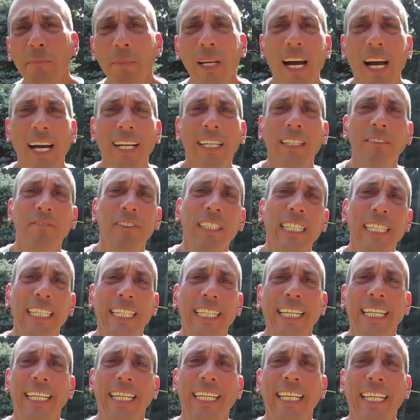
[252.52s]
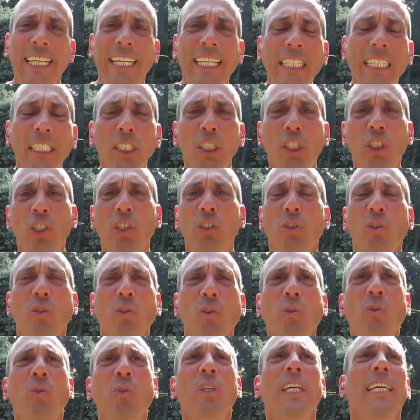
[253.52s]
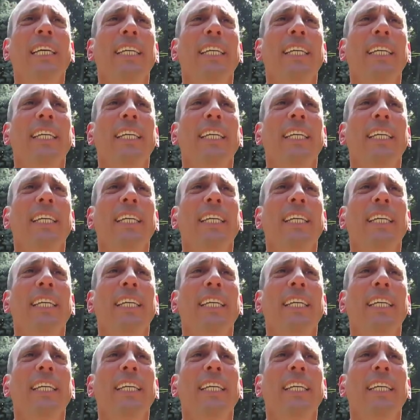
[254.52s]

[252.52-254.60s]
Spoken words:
not even going to get into